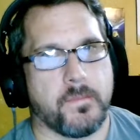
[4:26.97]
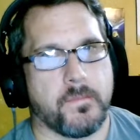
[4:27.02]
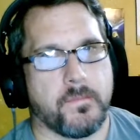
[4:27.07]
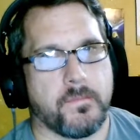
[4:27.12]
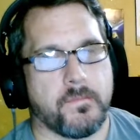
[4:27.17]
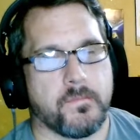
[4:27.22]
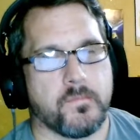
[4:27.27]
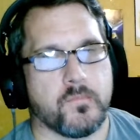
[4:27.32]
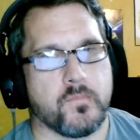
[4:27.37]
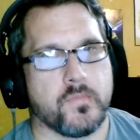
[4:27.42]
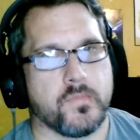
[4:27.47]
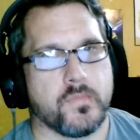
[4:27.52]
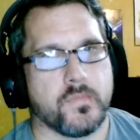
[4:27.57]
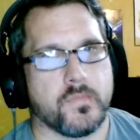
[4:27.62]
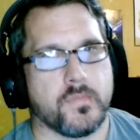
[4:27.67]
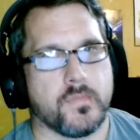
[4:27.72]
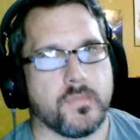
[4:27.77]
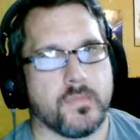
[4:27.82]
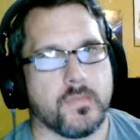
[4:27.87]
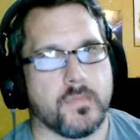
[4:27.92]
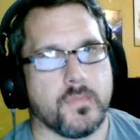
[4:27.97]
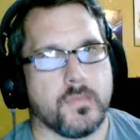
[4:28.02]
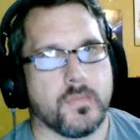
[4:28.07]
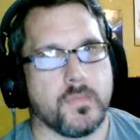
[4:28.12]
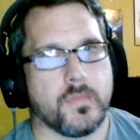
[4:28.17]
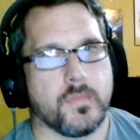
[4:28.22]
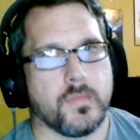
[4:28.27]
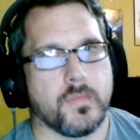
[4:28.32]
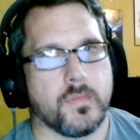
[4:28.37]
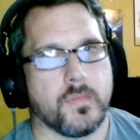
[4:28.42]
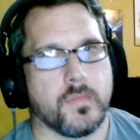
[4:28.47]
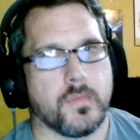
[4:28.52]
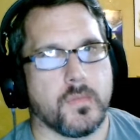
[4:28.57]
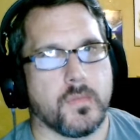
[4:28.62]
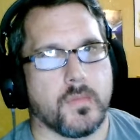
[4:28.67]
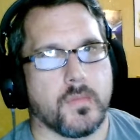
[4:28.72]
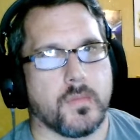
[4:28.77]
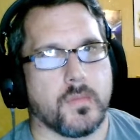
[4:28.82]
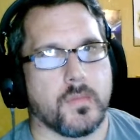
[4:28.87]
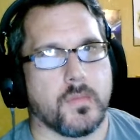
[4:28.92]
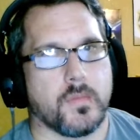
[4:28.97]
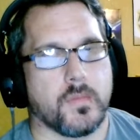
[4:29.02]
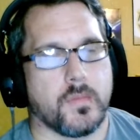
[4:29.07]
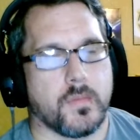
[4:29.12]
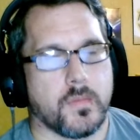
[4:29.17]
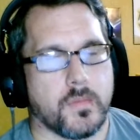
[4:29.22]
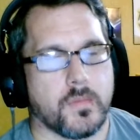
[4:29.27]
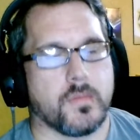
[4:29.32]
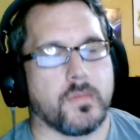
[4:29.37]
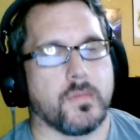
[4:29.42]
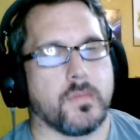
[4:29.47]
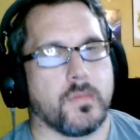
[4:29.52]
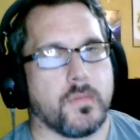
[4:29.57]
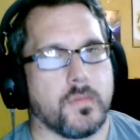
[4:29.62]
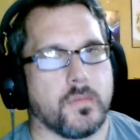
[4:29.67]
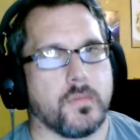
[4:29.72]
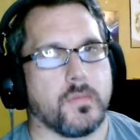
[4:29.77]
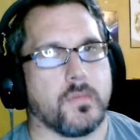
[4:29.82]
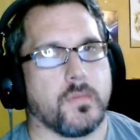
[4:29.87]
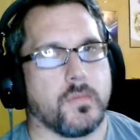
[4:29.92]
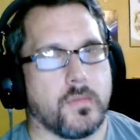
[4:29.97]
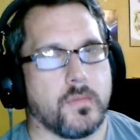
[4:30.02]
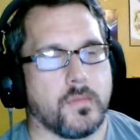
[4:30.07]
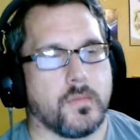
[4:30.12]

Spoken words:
(not speaking)